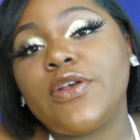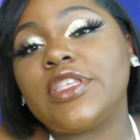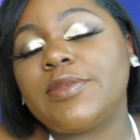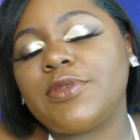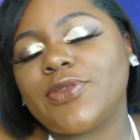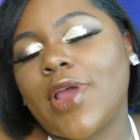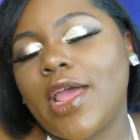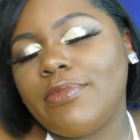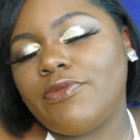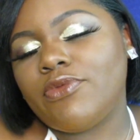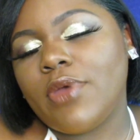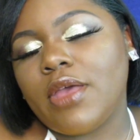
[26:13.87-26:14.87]
Subscribe
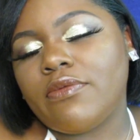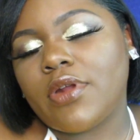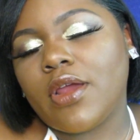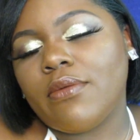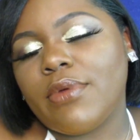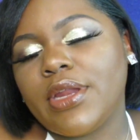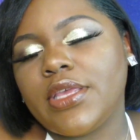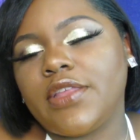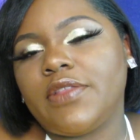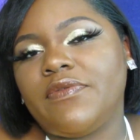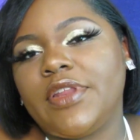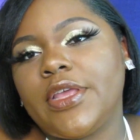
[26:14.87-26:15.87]
if you haven't already.
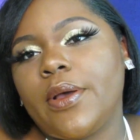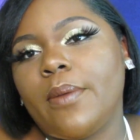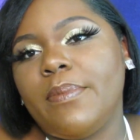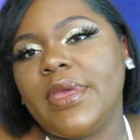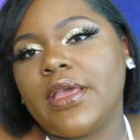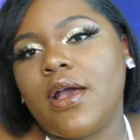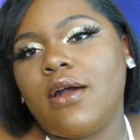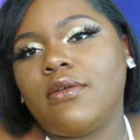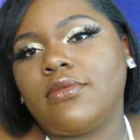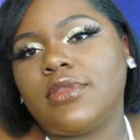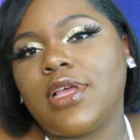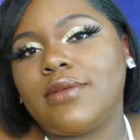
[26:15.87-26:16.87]
Give the video a big
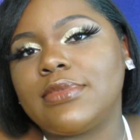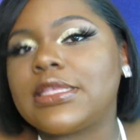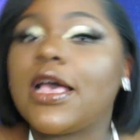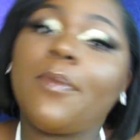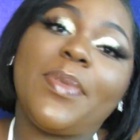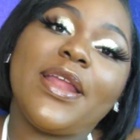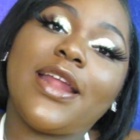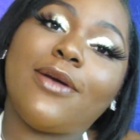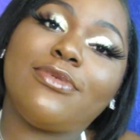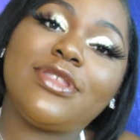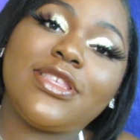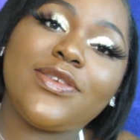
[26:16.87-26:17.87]
old thumbs up, and I
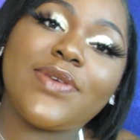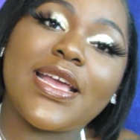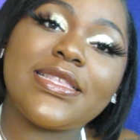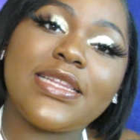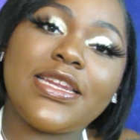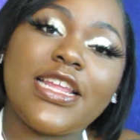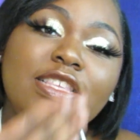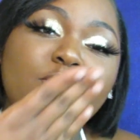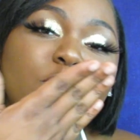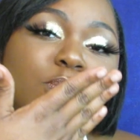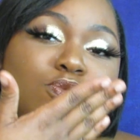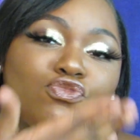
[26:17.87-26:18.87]
will see you guys in the next
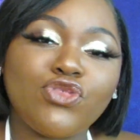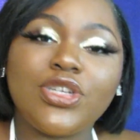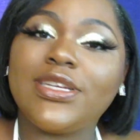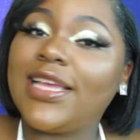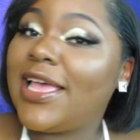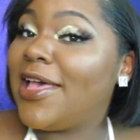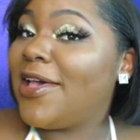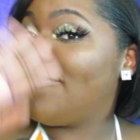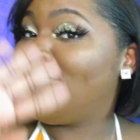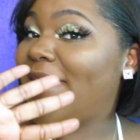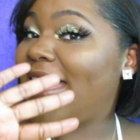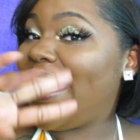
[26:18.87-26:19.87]
one.
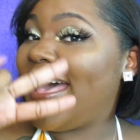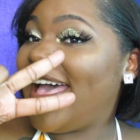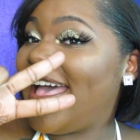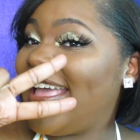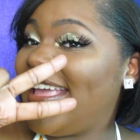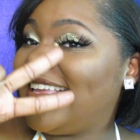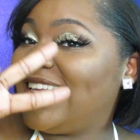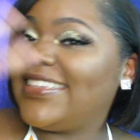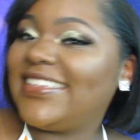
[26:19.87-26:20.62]
Bye.